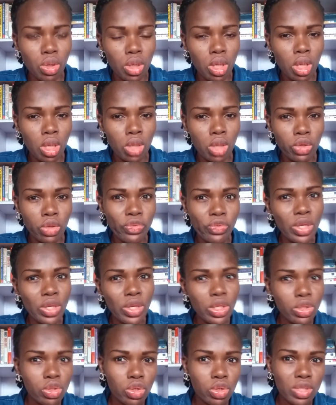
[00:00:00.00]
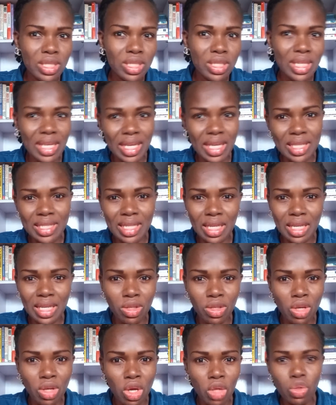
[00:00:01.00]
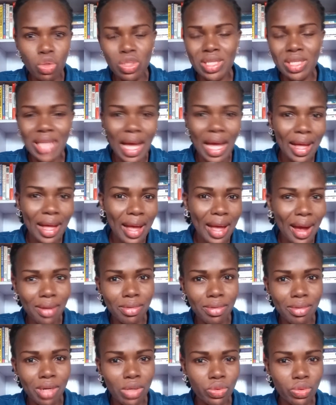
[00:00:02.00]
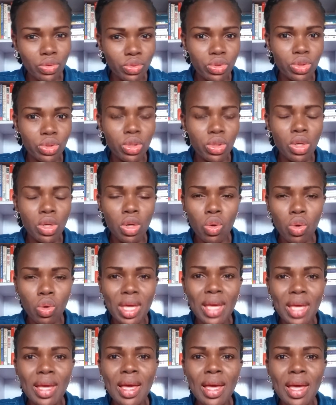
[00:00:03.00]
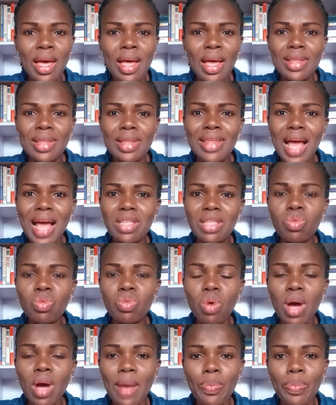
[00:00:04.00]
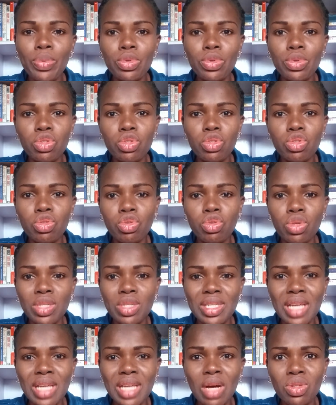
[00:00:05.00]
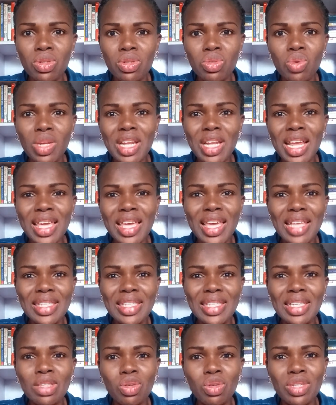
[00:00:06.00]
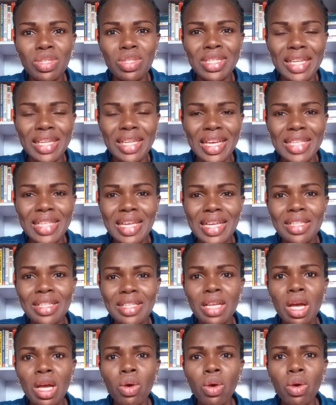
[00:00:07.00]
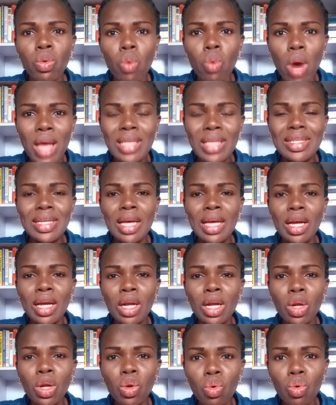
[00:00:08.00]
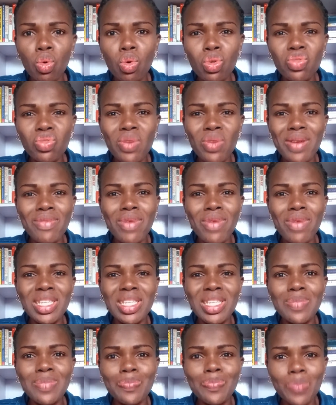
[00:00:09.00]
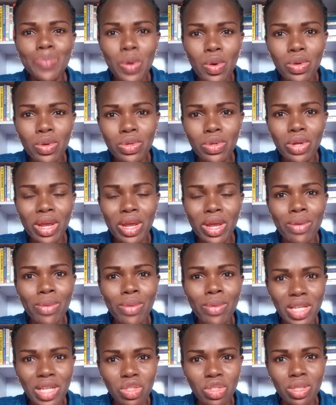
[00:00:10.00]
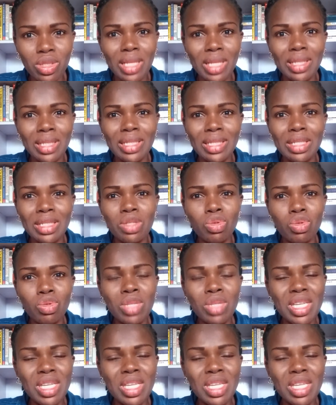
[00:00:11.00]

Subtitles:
you feel intoxicated, you stagger around. Okay, that's what happens to your cells when they get intoxicated with glucose. They respond irrationally to this